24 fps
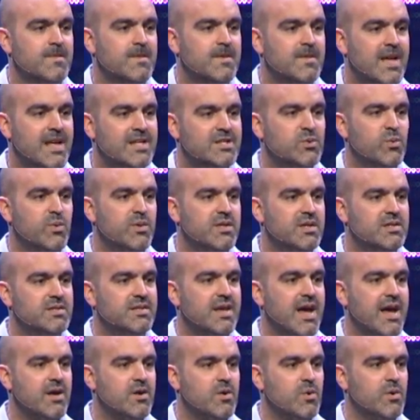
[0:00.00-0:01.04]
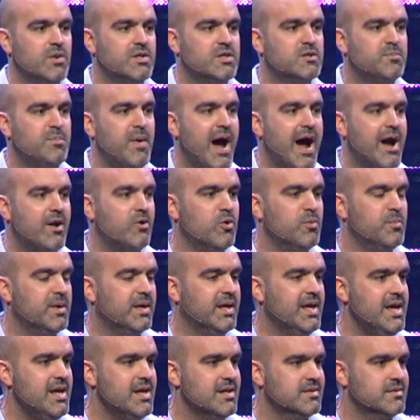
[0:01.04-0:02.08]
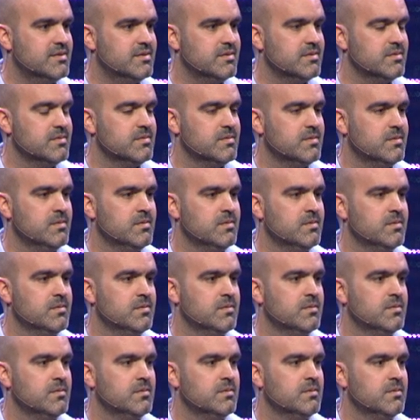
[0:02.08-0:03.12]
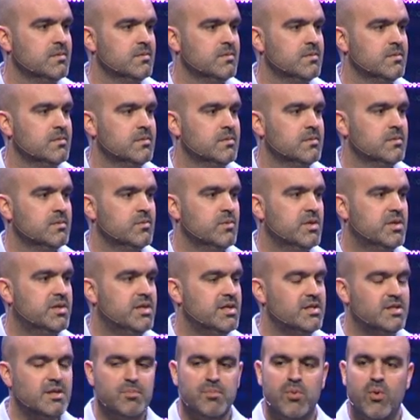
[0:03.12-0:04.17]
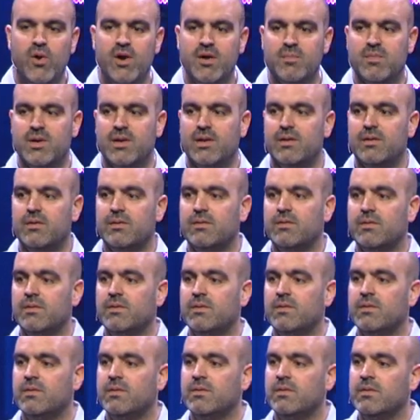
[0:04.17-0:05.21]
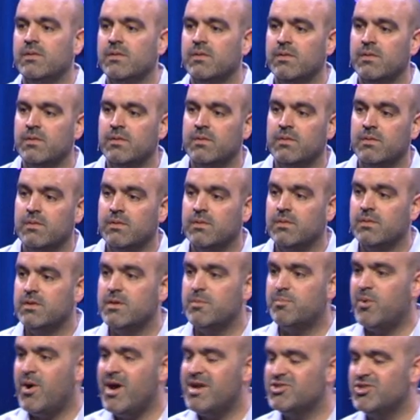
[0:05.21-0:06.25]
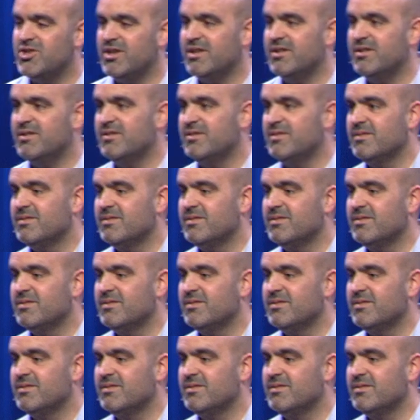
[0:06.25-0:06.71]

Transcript: that's when the cycle and spiral begins. With disappointment, depression,